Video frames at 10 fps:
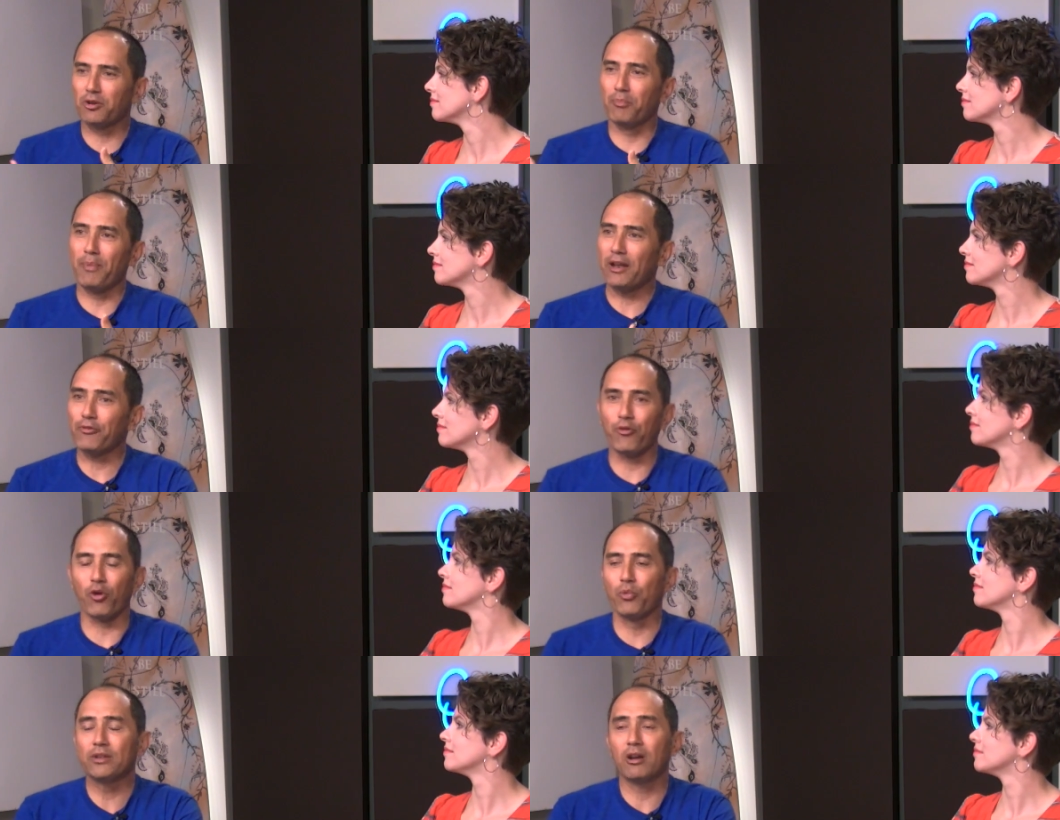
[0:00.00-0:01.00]

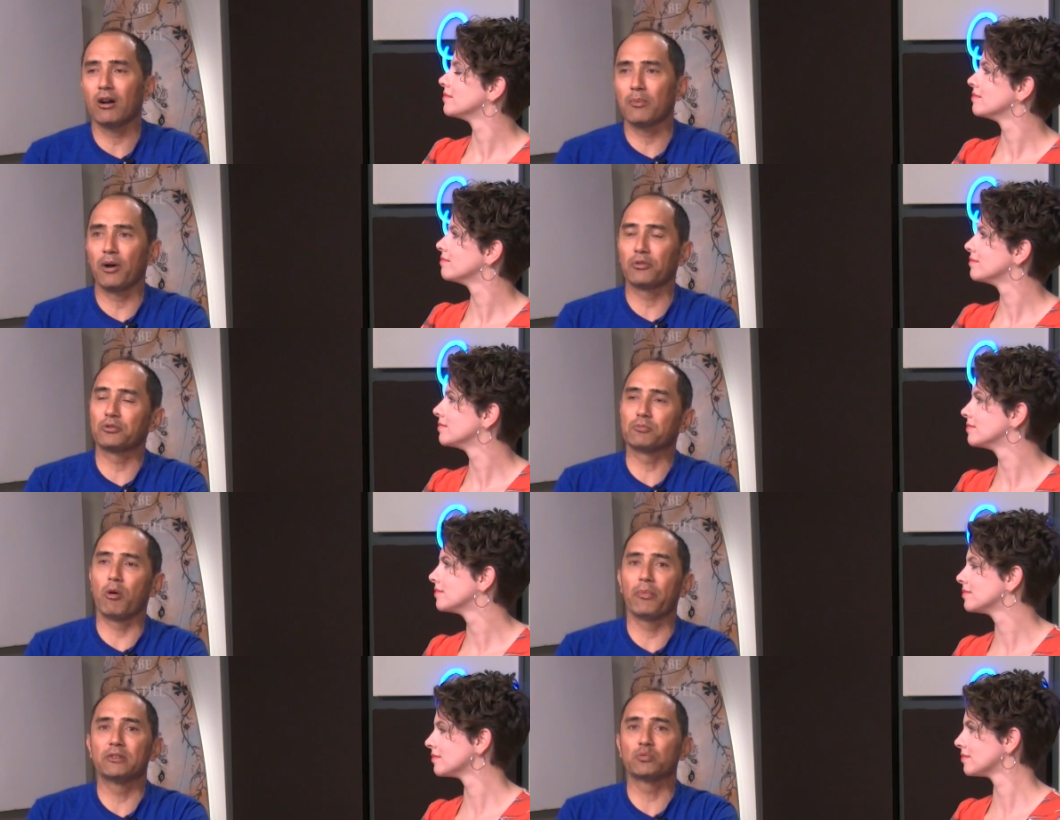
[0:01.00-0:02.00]
Speaker 1: metaphor, we talk about those
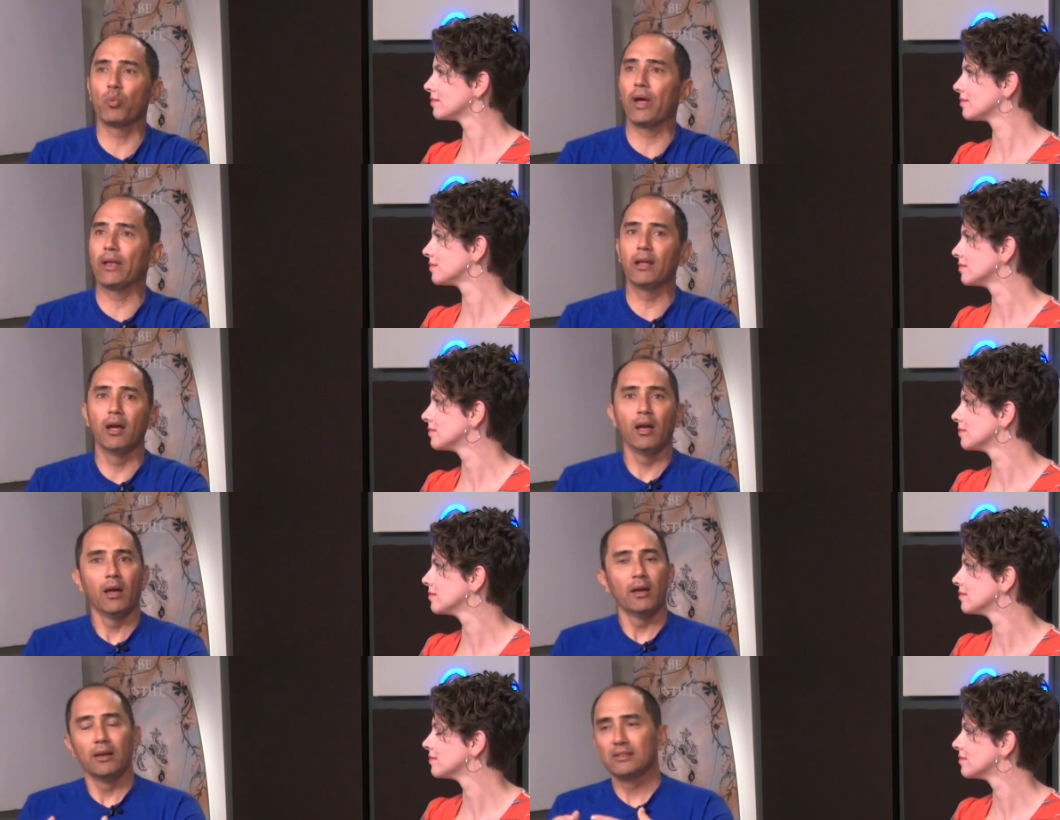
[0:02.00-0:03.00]
moments when
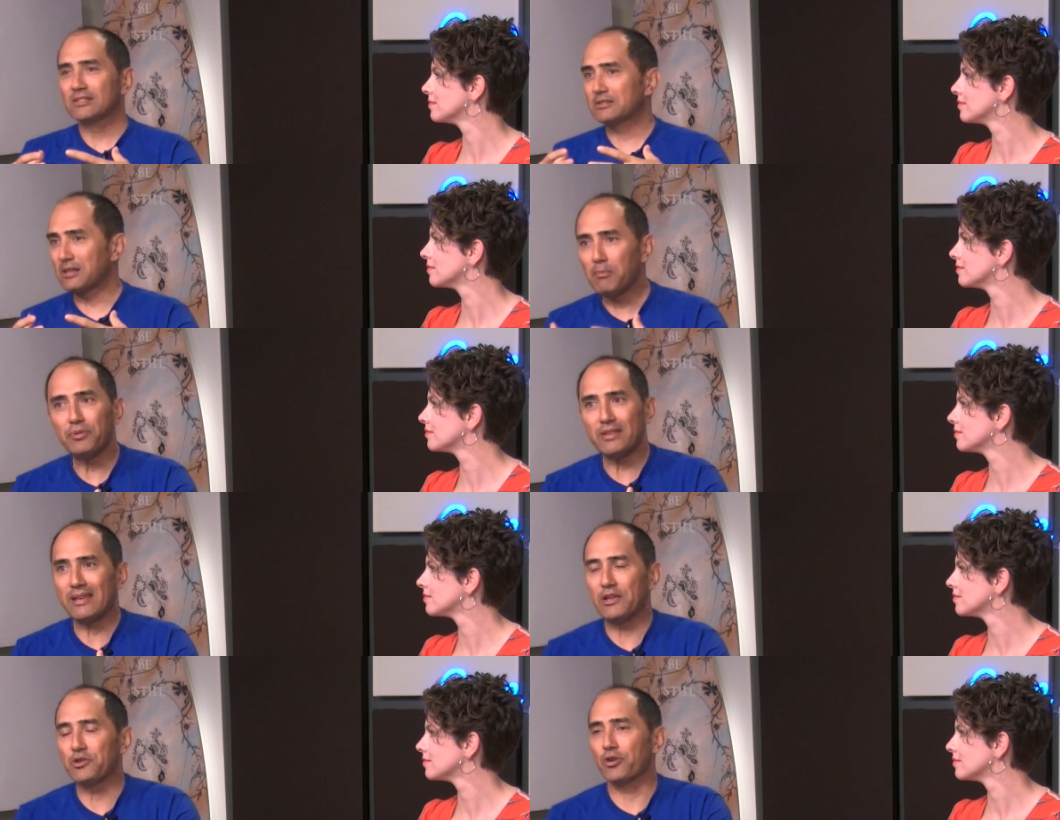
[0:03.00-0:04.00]
something
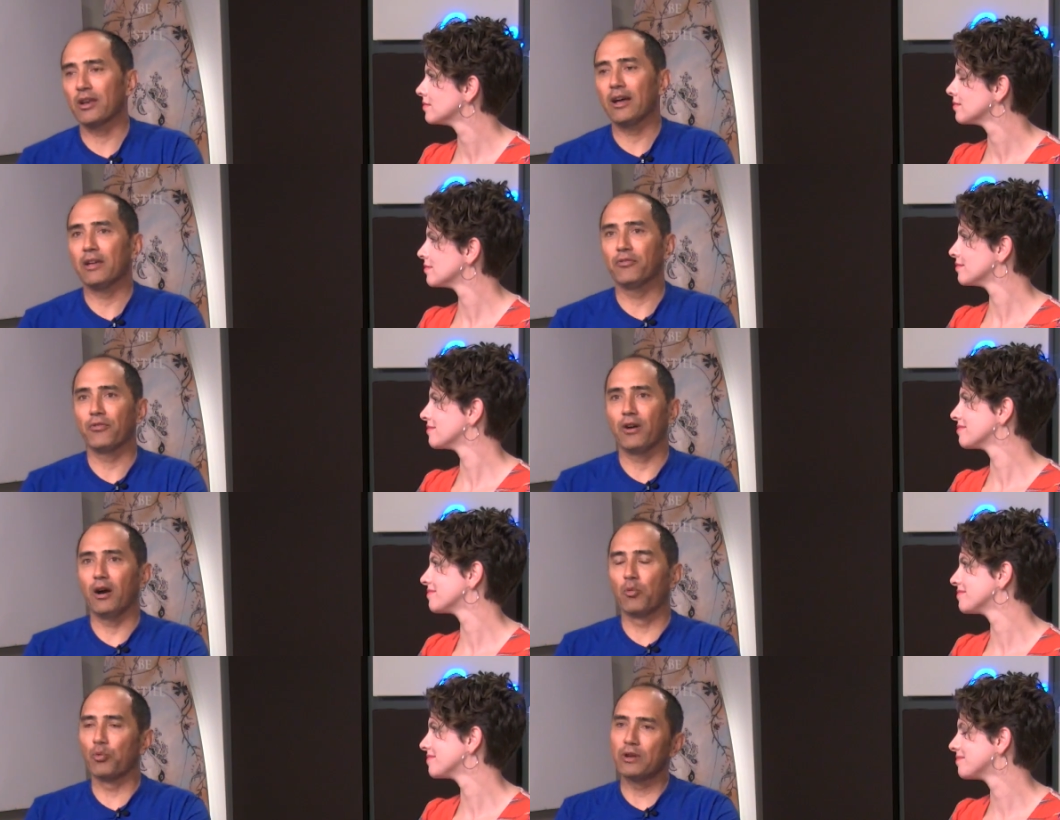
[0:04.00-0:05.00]
in your life uh, really